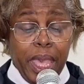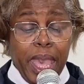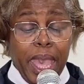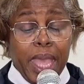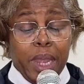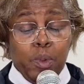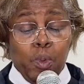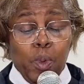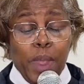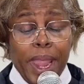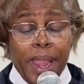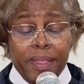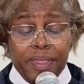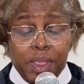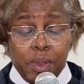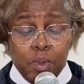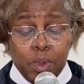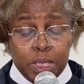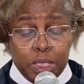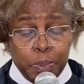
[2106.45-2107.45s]
And where
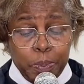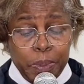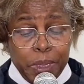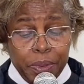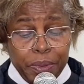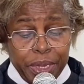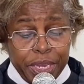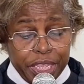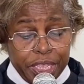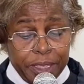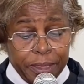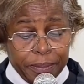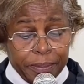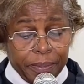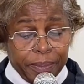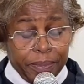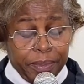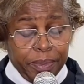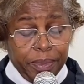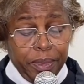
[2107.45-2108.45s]
there was beauty,
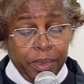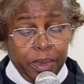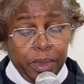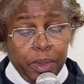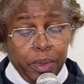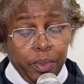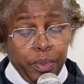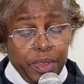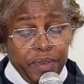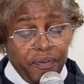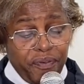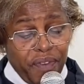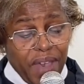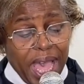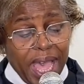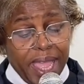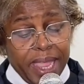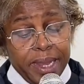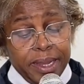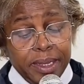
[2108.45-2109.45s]
we
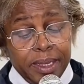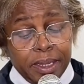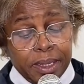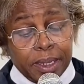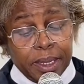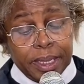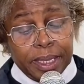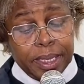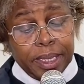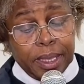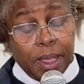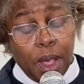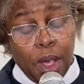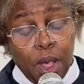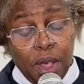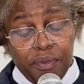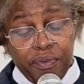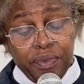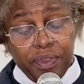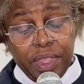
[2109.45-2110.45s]
find
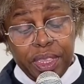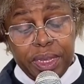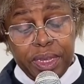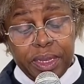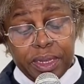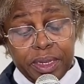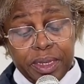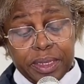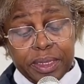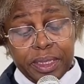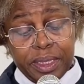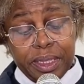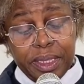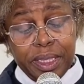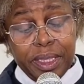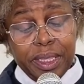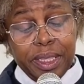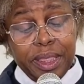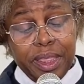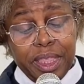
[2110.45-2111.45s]
often
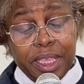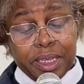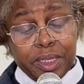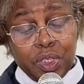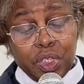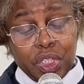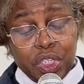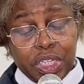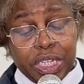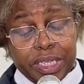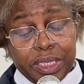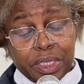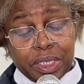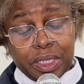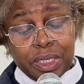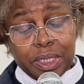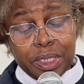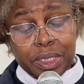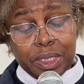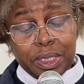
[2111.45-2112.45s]
there's
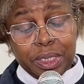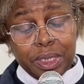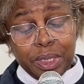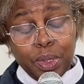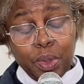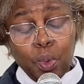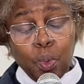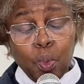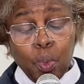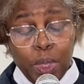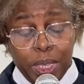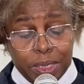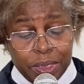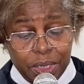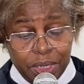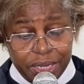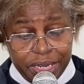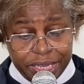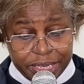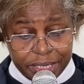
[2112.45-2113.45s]
just
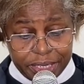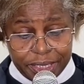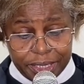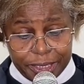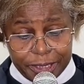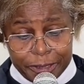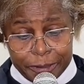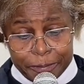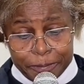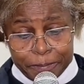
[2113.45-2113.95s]
wilderness.